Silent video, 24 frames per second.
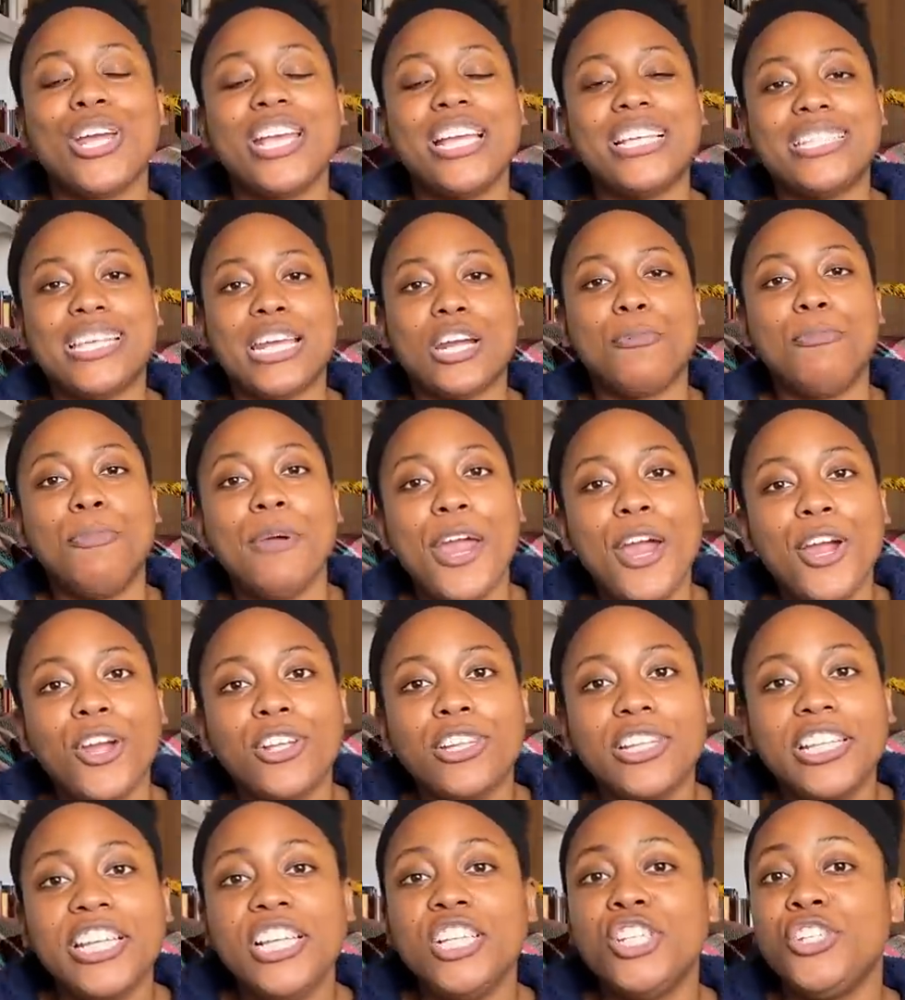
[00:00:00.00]
is that
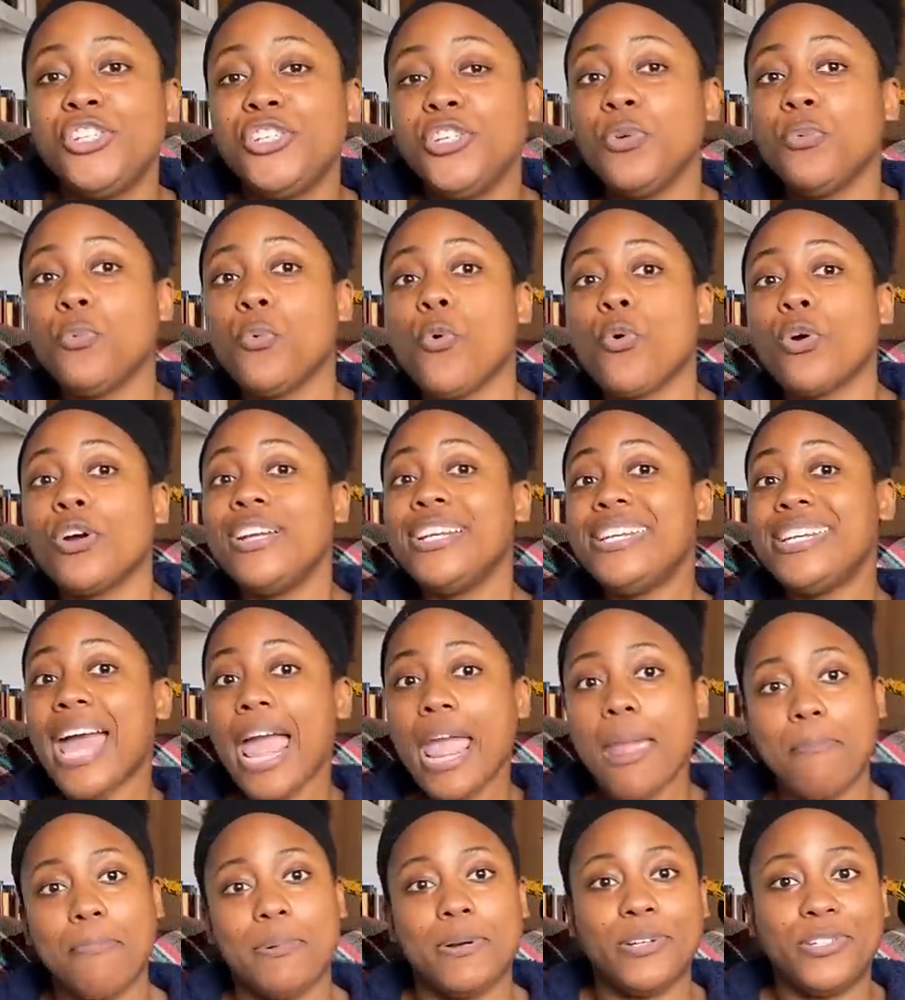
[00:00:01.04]
apparently she wore
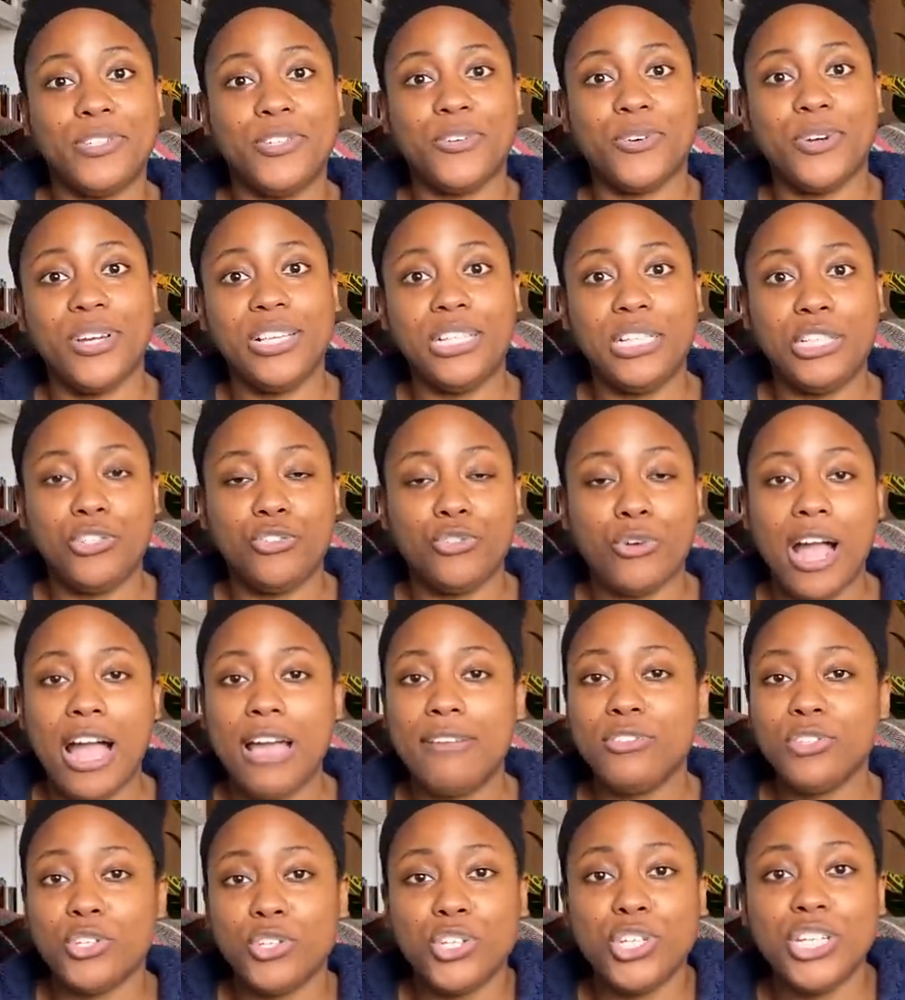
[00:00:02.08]
diapers during this drive
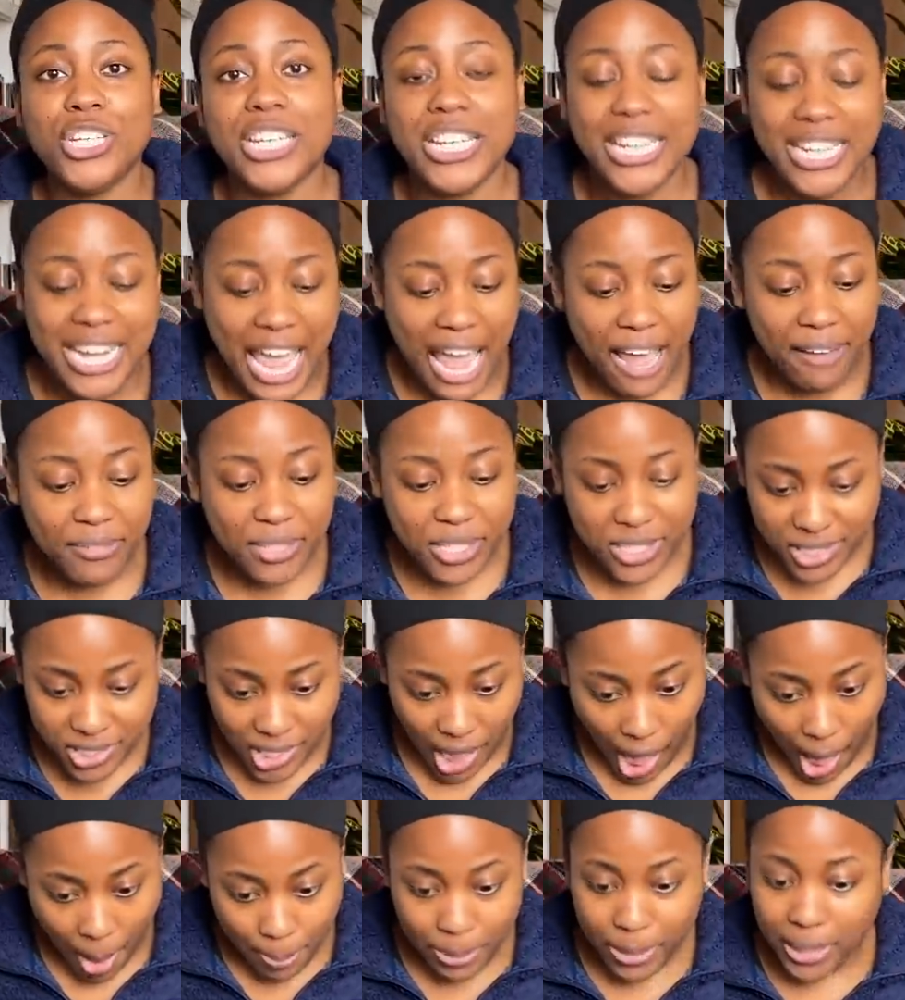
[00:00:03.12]
so she didn't have to
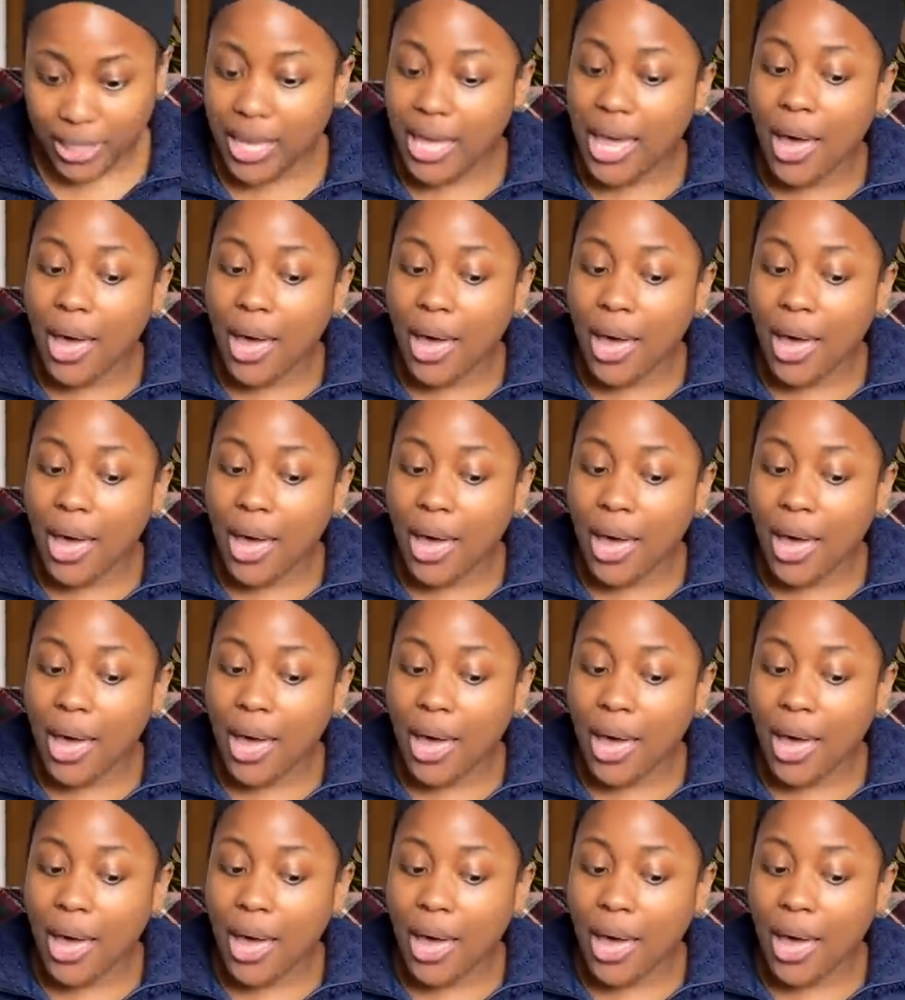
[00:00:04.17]
stop.